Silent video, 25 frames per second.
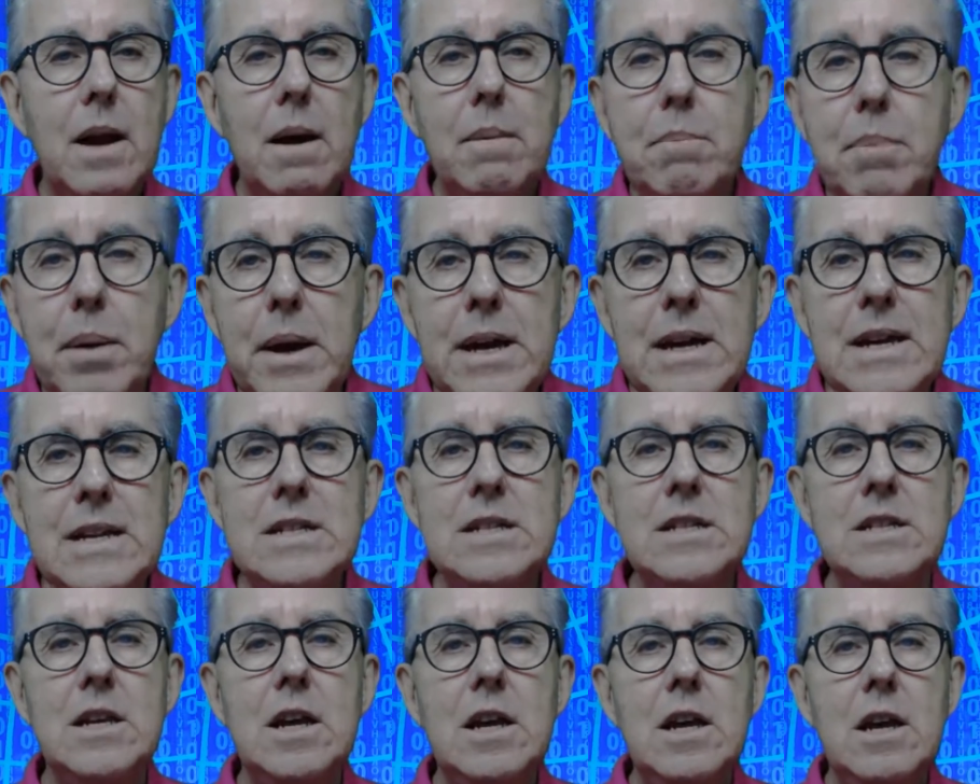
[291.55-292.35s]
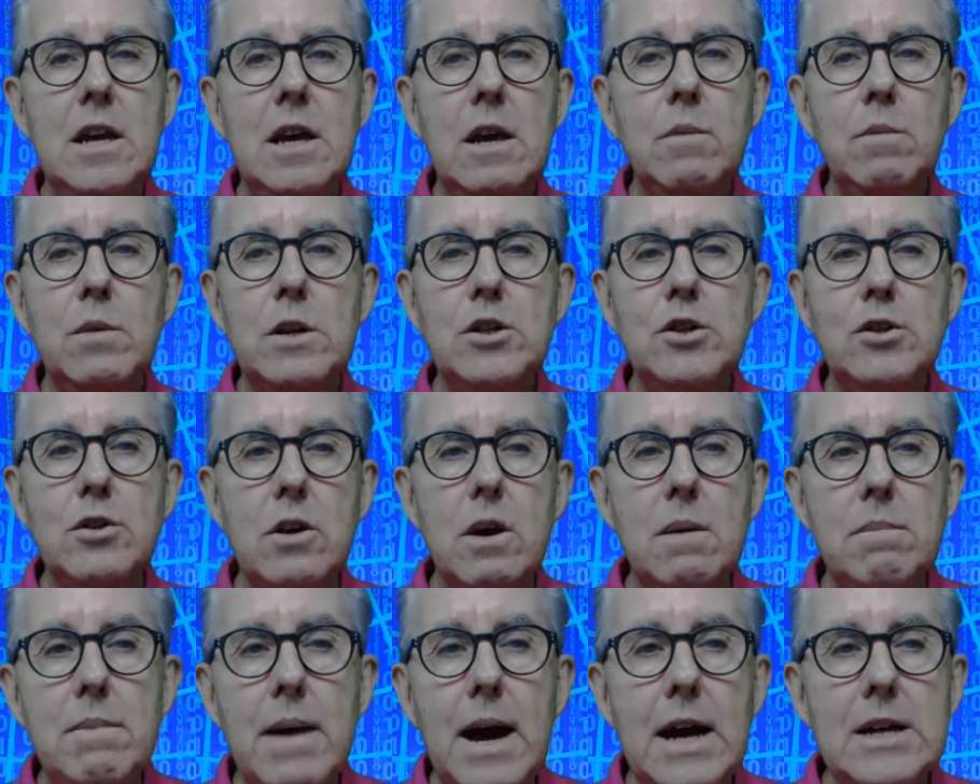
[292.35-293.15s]
A peace in which
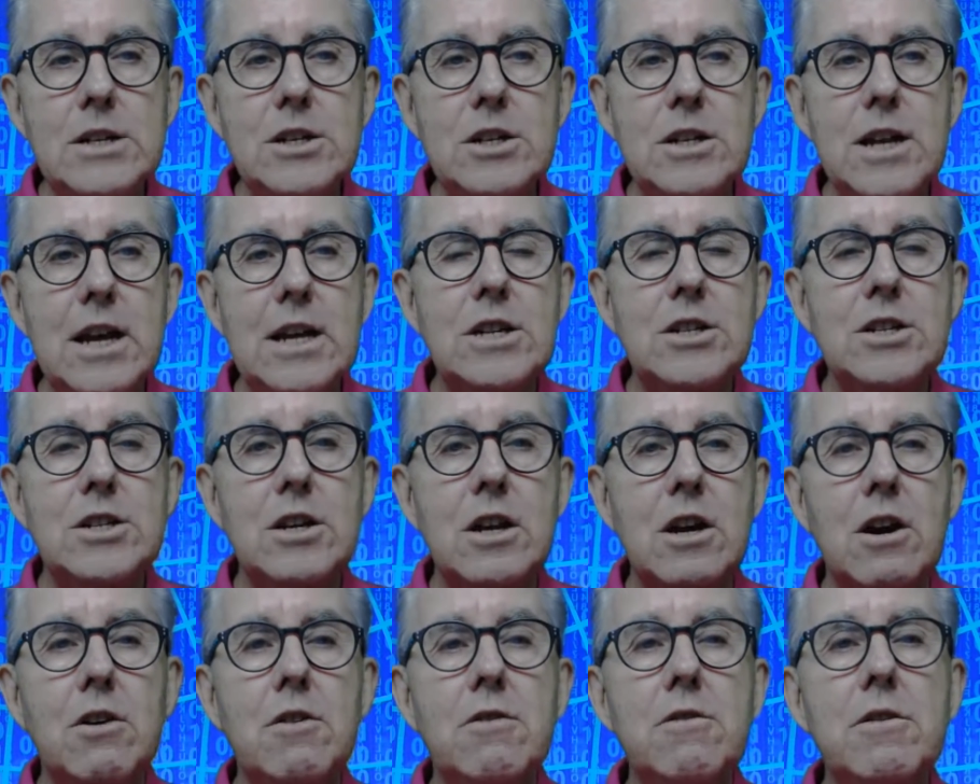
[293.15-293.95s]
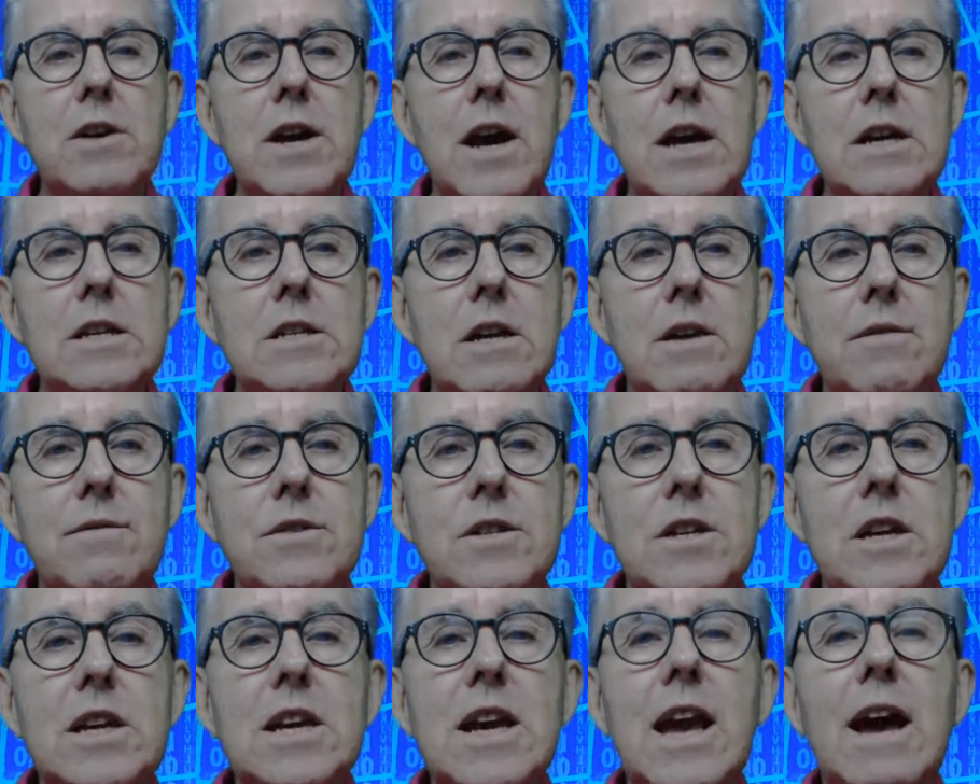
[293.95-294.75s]
your imagination and
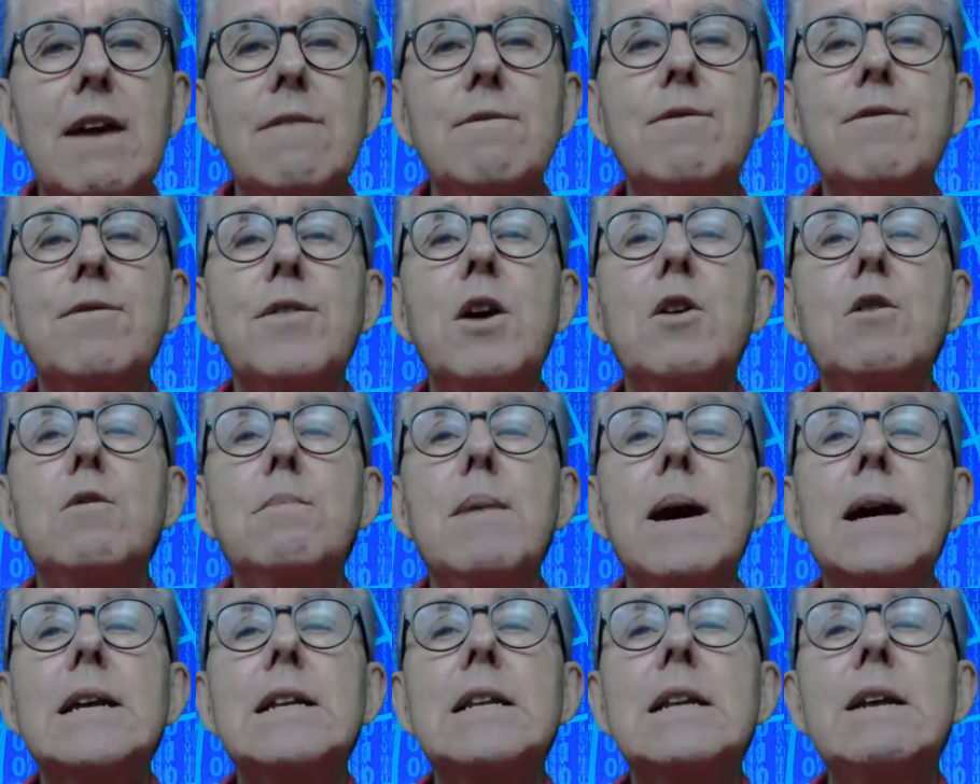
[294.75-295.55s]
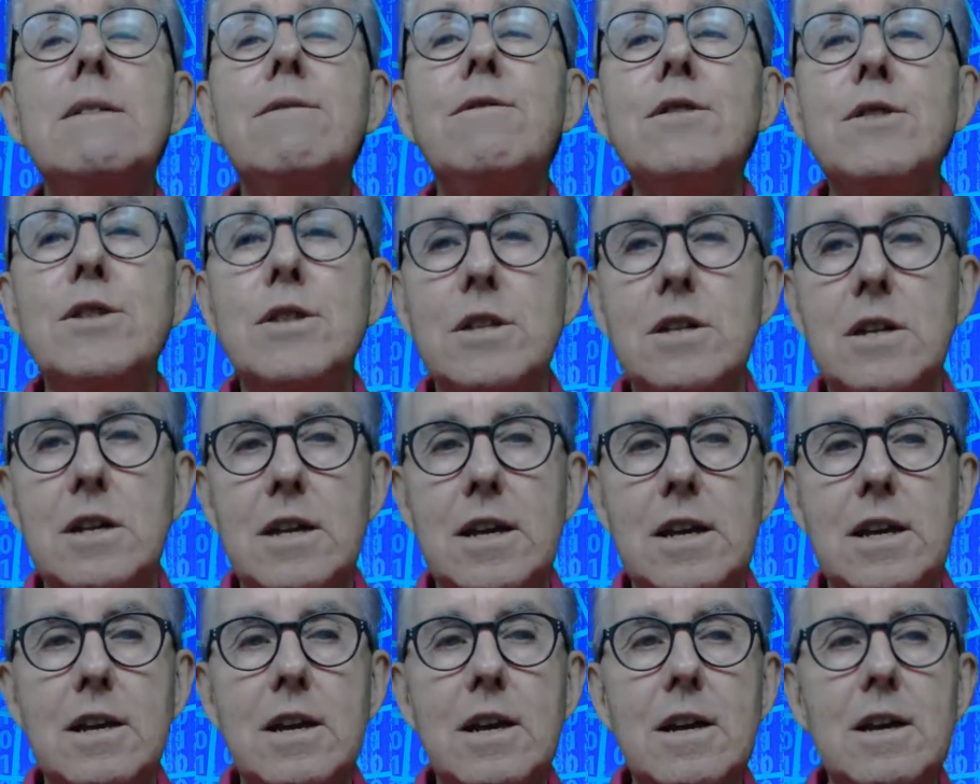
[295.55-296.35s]
creativity can flow
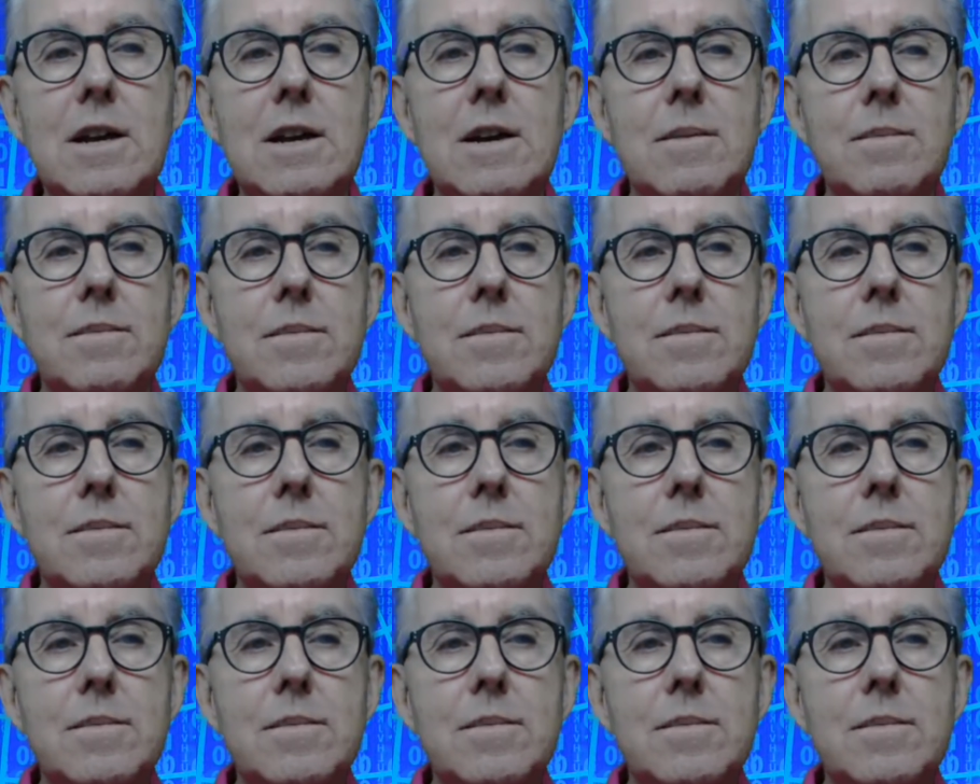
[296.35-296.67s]
magnificently.